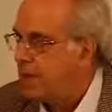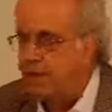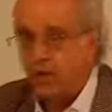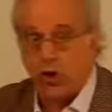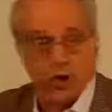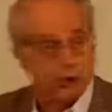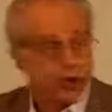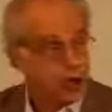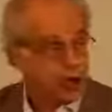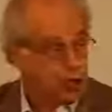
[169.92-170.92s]
because
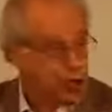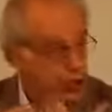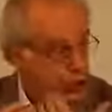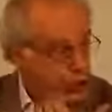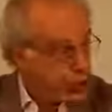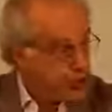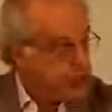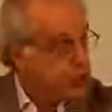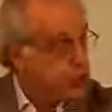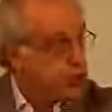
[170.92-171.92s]
you're going to
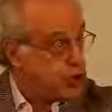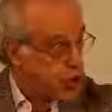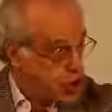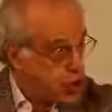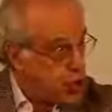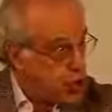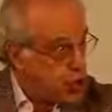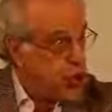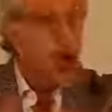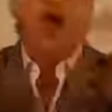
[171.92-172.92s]
distribute to
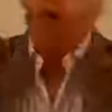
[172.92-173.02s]
her